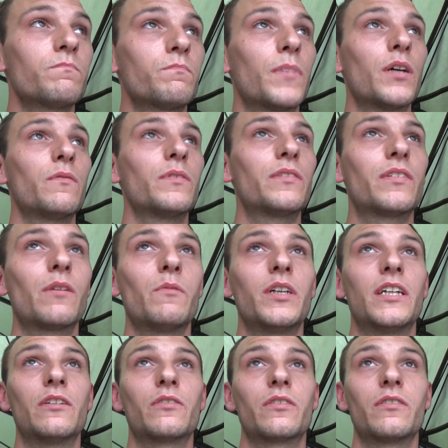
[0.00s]
But with
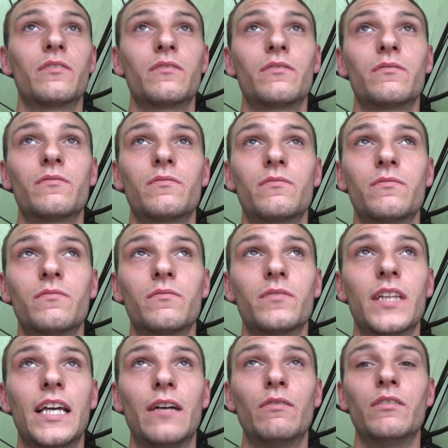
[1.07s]
someone else
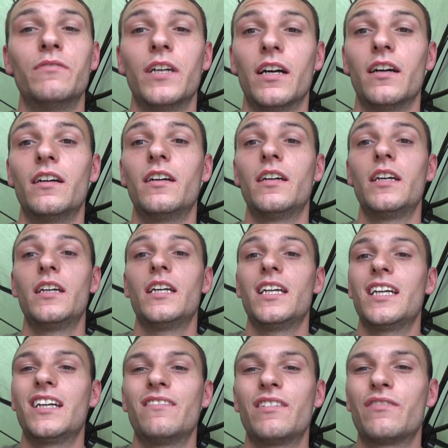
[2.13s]
there with you,
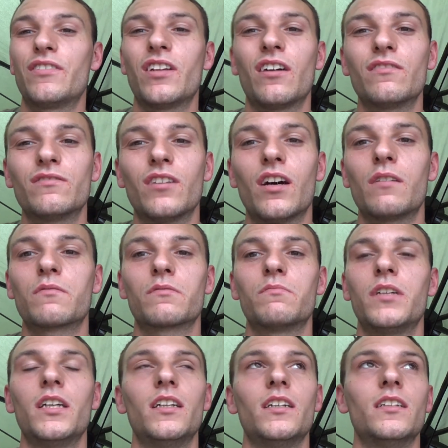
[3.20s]
even if you don't know them
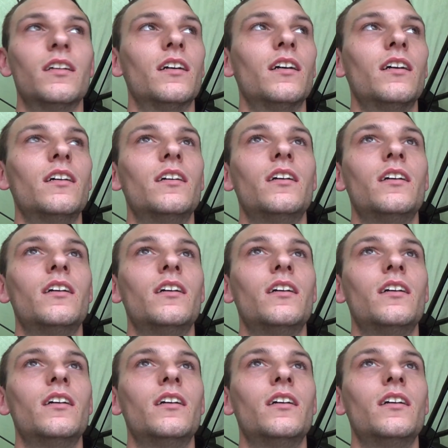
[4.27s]
completely, like,